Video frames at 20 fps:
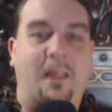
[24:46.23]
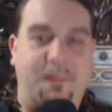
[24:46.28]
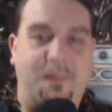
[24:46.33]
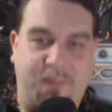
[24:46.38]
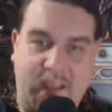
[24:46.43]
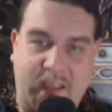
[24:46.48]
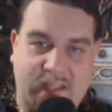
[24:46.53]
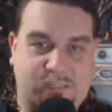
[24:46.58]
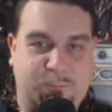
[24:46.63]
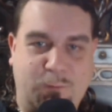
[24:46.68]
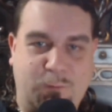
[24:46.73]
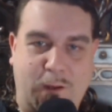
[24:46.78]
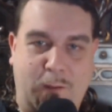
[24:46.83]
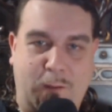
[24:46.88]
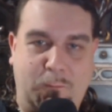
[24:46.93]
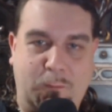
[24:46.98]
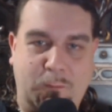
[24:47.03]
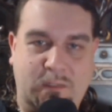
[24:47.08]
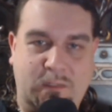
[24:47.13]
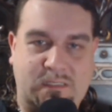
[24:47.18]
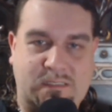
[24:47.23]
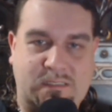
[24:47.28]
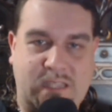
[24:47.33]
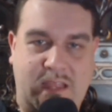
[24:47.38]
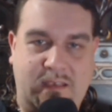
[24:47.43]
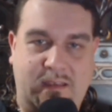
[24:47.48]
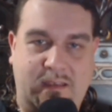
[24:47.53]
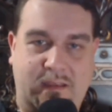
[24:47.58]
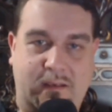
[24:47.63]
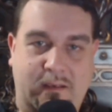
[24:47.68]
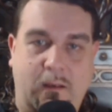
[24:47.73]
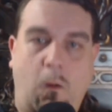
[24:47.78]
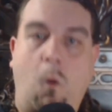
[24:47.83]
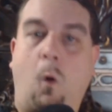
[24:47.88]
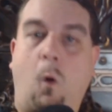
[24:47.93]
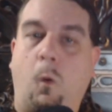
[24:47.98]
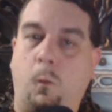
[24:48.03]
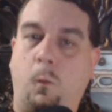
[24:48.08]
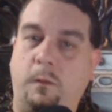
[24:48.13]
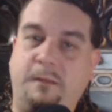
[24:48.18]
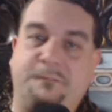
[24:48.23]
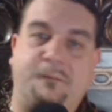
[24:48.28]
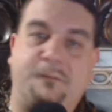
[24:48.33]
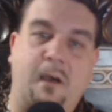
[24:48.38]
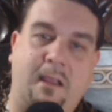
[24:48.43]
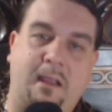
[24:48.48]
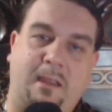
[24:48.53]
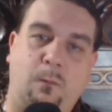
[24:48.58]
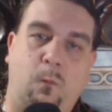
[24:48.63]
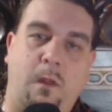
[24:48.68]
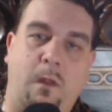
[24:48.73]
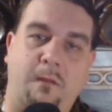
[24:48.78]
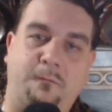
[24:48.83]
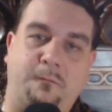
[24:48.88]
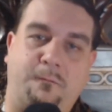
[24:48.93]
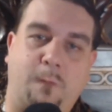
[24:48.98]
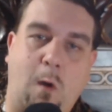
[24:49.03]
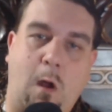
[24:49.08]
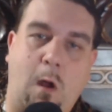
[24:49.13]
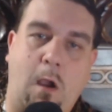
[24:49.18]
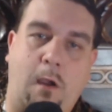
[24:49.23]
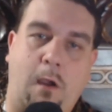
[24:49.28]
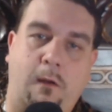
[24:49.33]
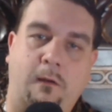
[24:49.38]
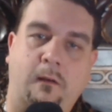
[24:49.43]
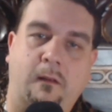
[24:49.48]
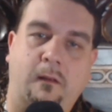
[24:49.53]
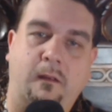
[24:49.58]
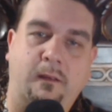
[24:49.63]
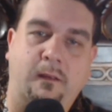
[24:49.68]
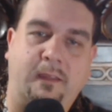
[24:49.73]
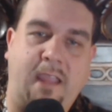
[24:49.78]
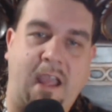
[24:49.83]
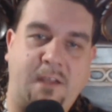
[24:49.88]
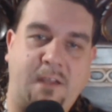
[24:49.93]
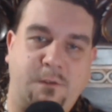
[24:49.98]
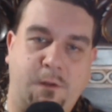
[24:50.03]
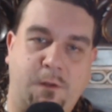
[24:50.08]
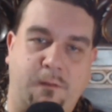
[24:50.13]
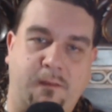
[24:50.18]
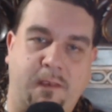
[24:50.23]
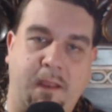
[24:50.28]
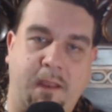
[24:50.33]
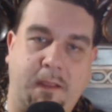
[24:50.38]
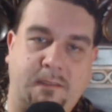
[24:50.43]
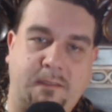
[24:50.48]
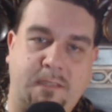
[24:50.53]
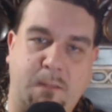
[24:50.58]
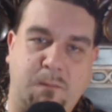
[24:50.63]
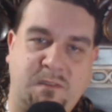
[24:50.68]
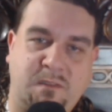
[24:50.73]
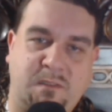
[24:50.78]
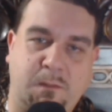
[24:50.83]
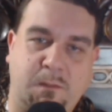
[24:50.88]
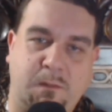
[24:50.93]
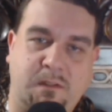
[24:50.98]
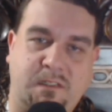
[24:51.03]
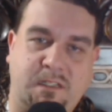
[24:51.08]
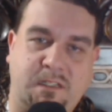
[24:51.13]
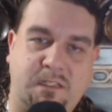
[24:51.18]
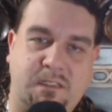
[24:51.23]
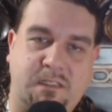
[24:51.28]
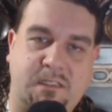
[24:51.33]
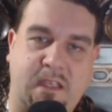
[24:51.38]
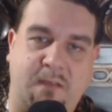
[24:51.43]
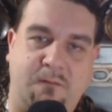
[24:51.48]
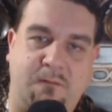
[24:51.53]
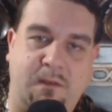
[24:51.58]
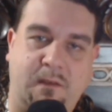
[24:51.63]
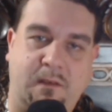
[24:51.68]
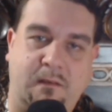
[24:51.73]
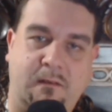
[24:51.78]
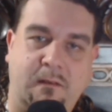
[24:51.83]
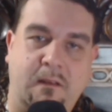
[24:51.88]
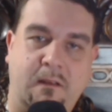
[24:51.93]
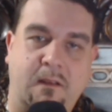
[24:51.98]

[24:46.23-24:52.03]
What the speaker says: Thanks for helping me send it. Holy fuck, it went far. Catch you on the next episode of T7.